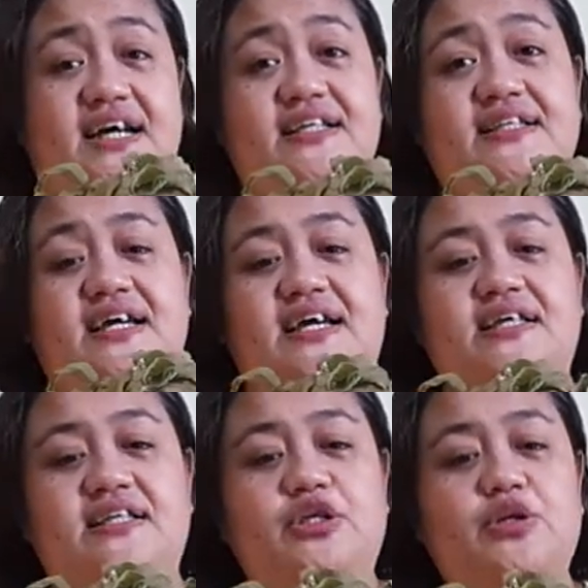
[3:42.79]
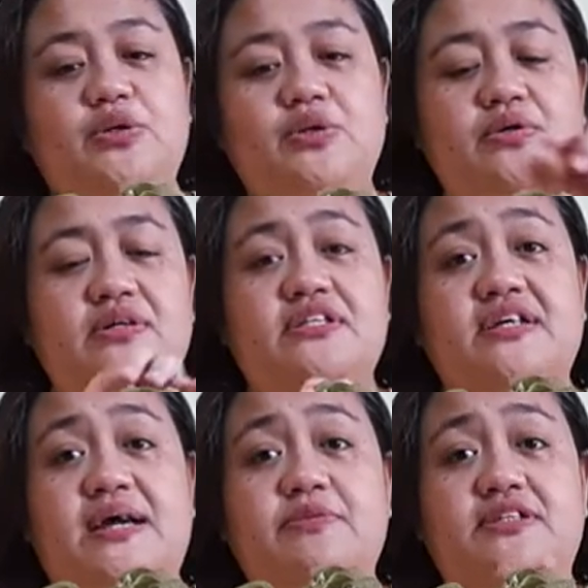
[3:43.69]
And then yung
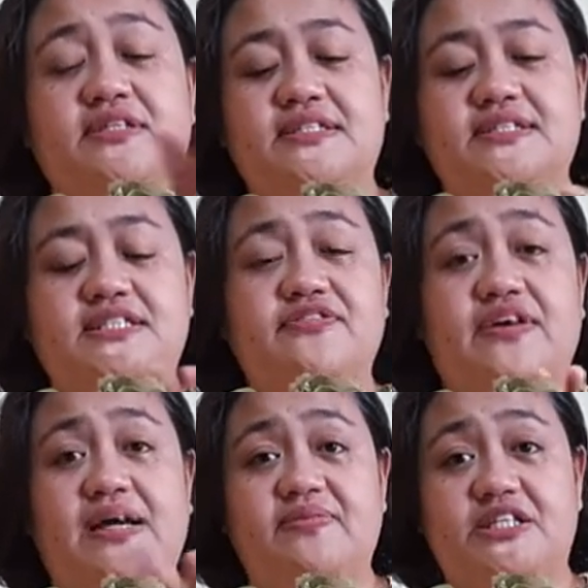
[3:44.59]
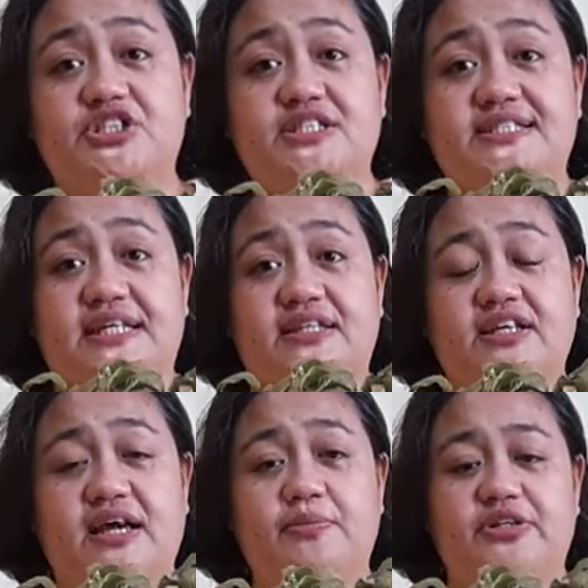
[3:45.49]
diameter, this is 5 inches in
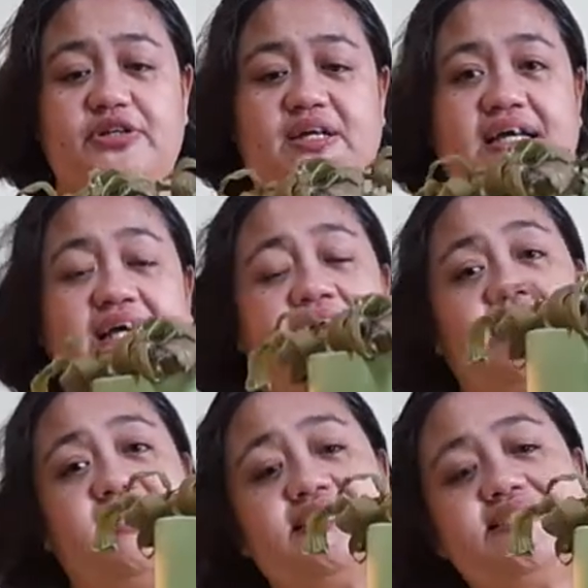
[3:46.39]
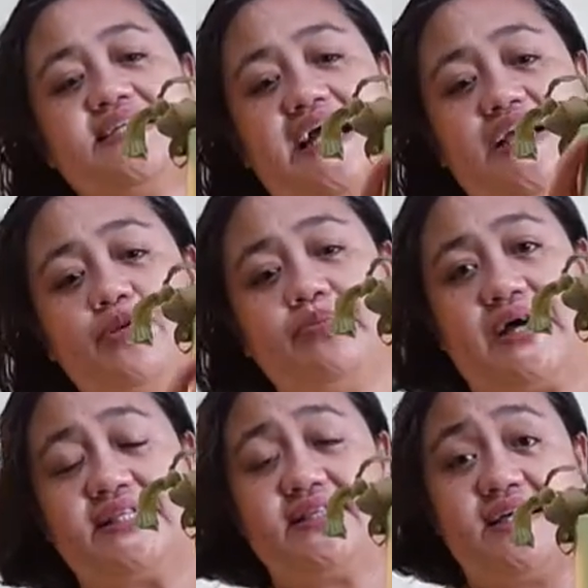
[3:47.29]
diameter. This kind of
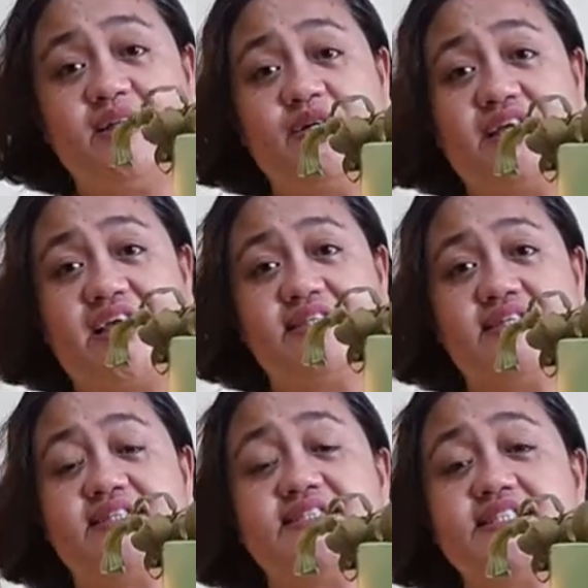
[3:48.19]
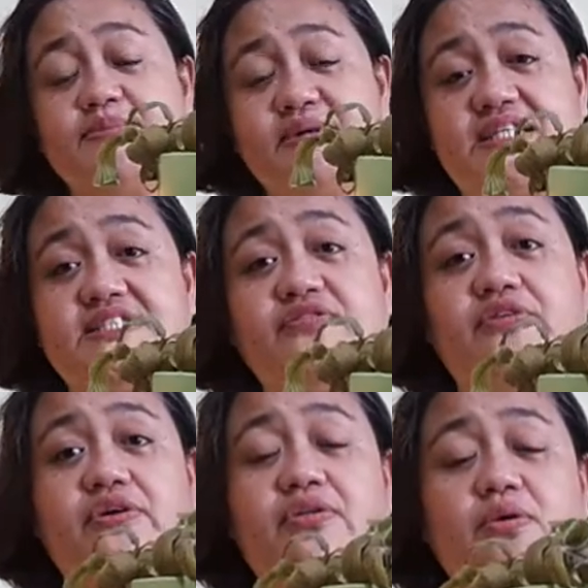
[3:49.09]
pot na elongated, this is best
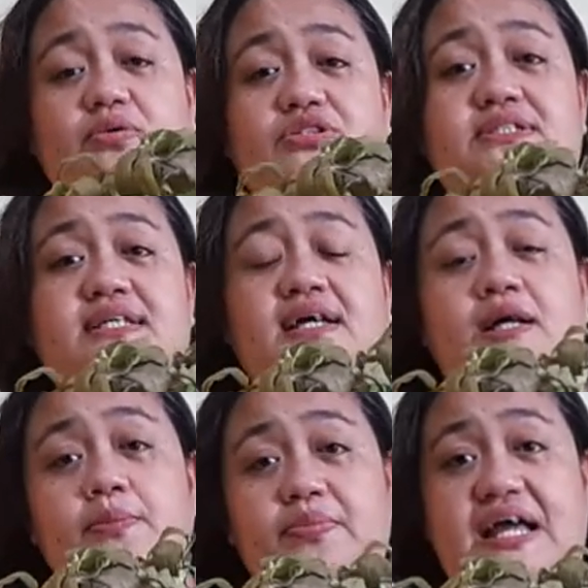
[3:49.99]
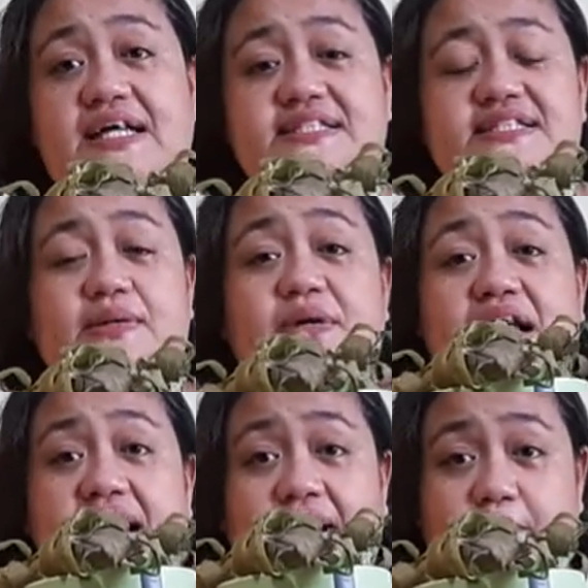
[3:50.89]
for those plants na
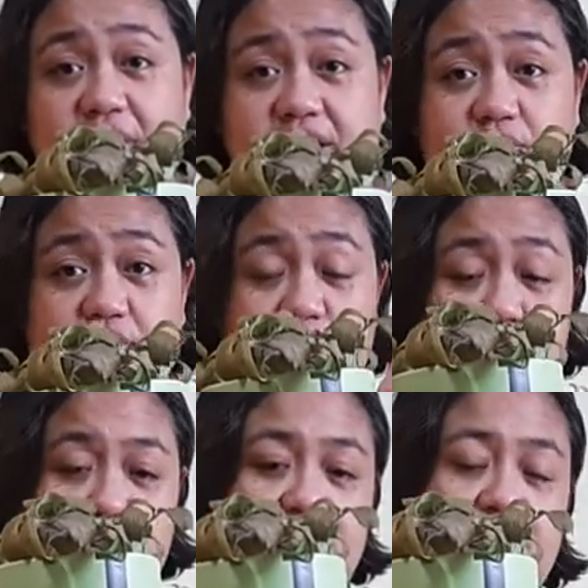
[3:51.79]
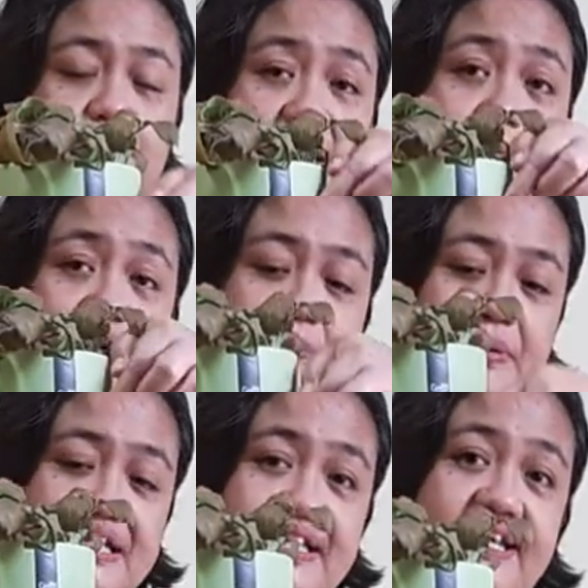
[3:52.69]
mahahaba yung roots para
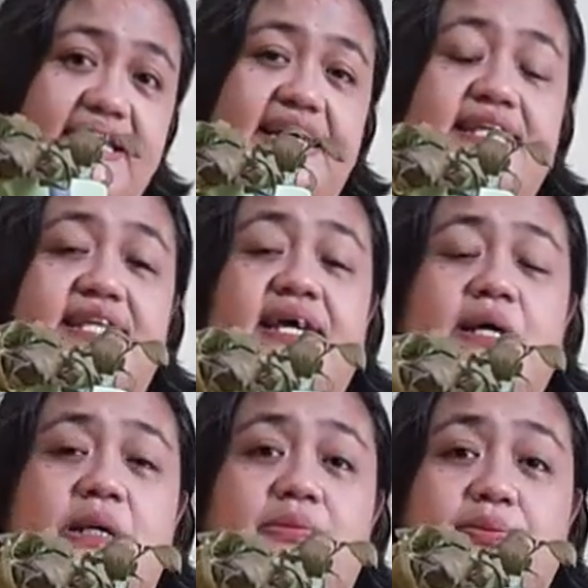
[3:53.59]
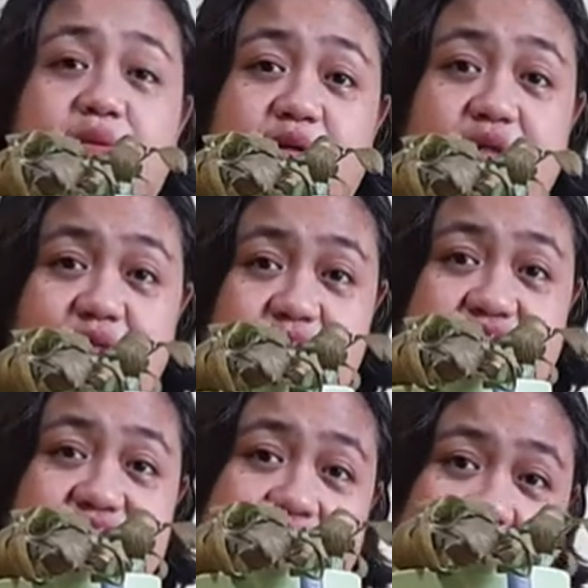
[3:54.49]
makapag-dig in pa po yung
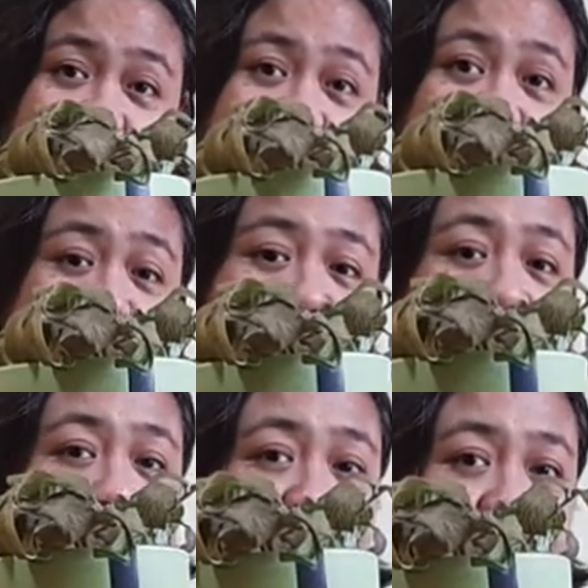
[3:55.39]
roots dito sa baba.